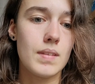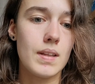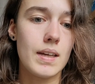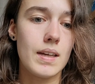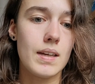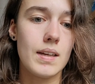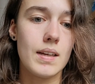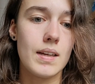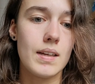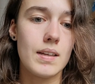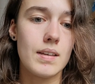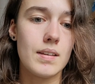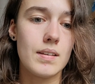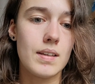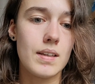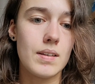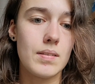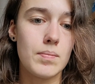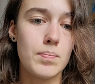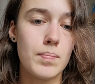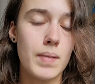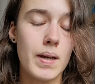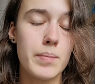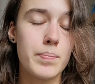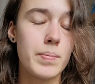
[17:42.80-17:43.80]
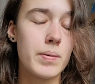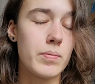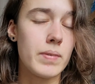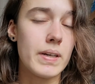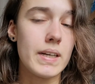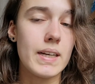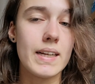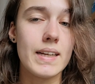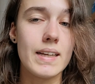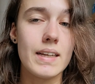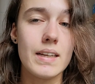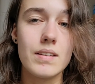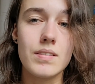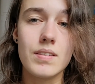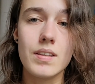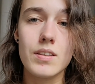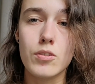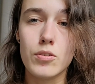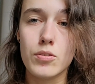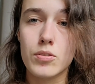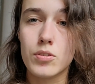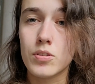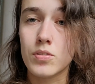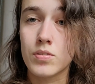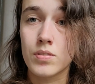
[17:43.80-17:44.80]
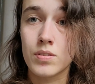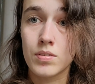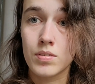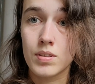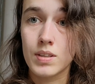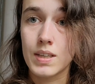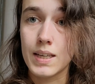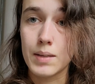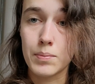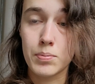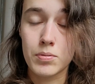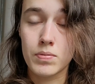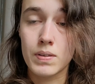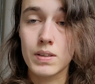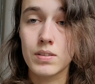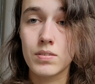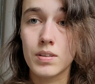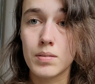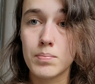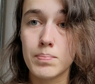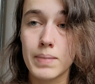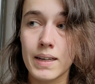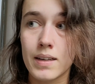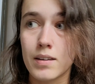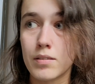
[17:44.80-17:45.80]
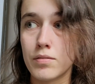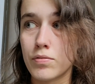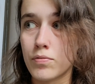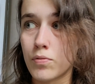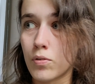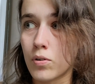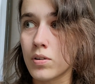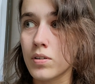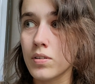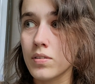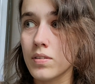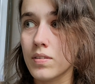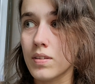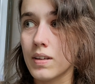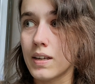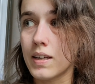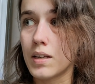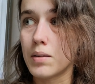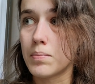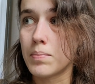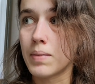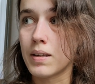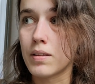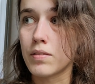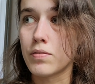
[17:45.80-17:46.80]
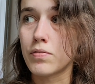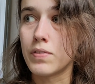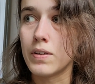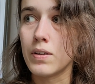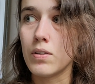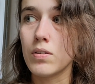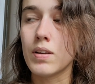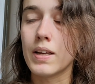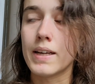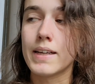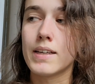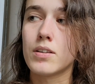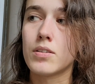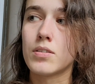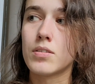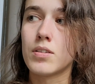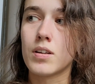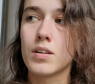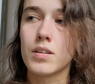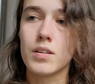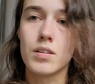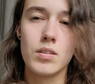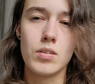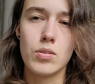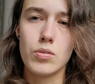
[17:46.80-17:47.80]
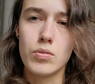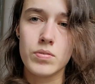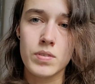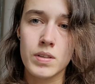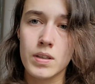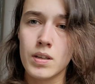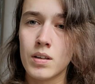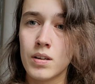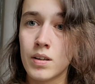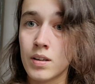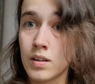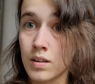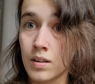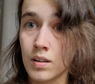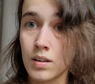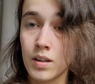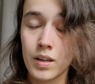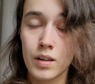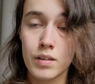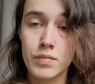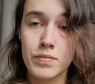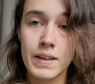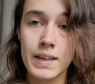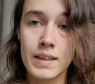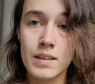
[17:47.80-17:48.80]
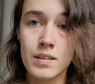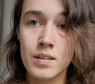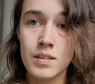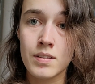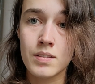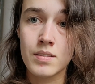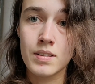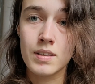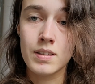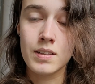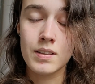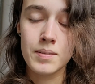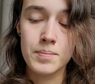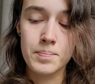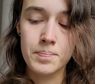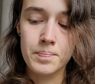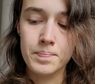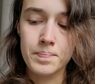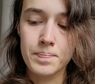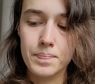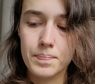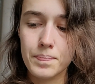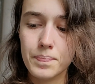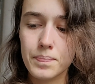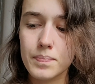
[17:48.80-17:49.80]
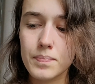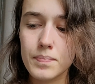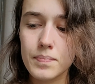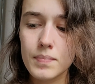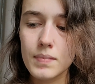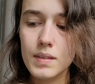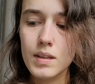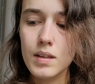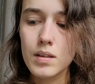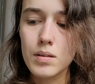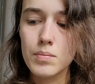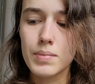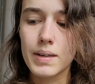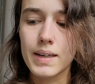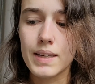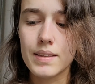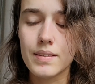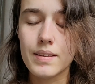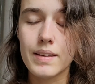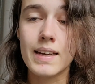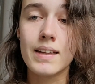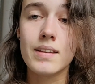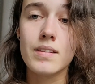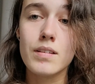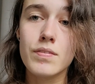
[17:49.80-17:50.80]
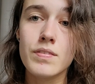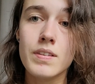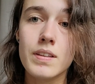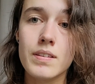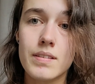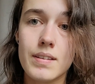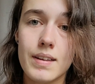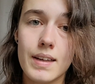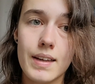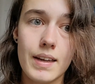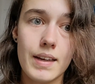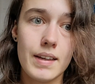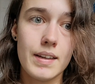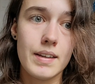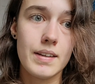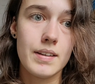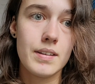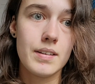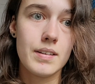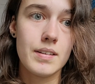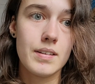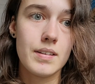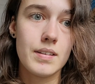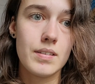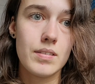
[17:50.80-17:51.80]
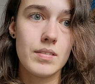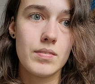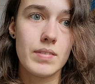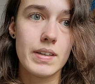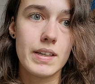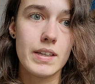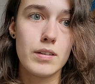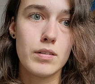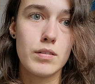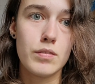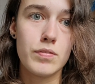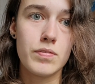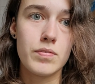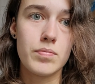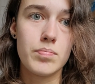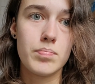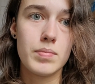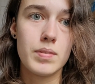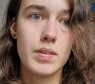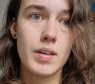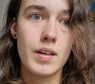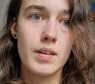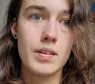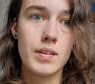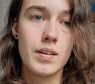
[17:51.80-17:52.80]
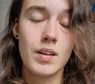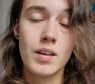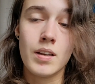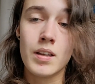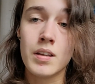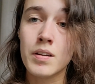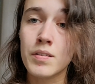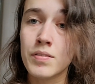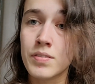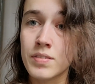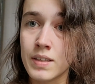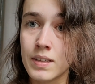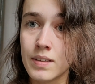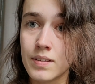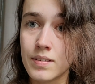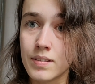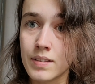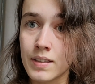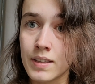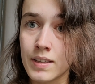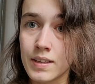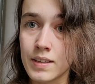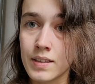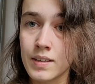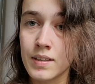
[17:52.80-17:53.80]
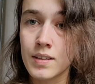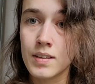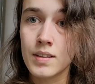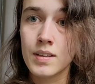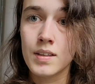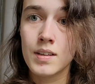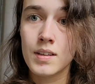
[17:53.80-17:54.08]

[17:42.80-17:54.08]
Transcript: and it might be really easy to just keep switching back and forth, and you might feel like you're not losing a lot of energy. But at the end of the day, when you've done a lot of sensing,